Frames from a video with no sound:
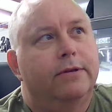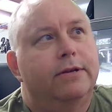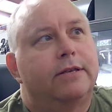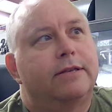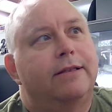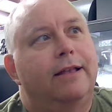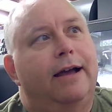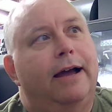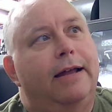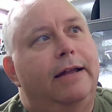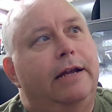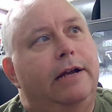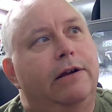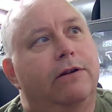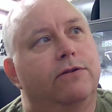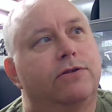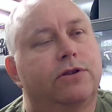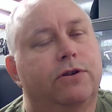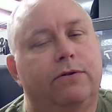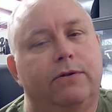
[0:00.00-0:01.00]
This light
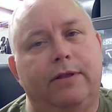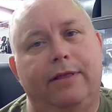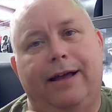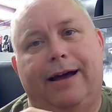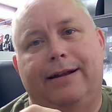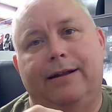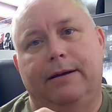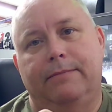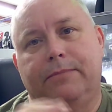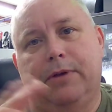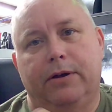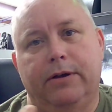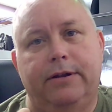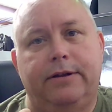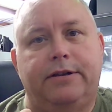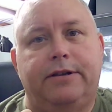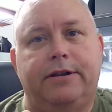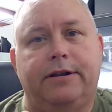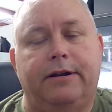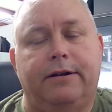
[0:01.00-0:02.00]
here is going to light up the
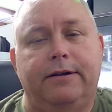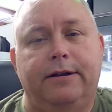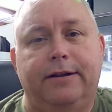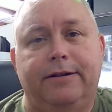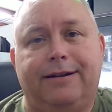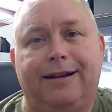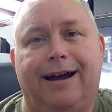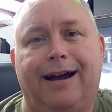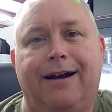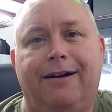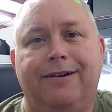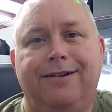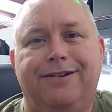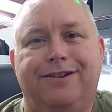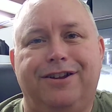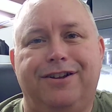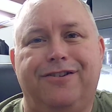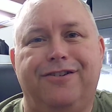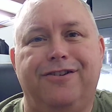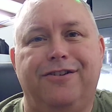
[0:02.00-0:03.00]
entire
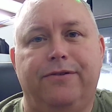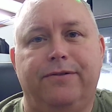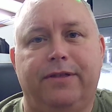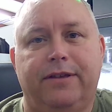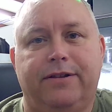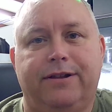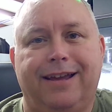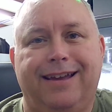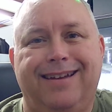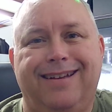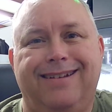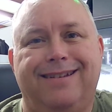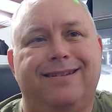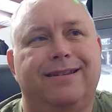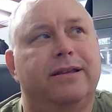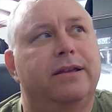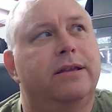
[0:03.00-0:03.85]
interior of the tent.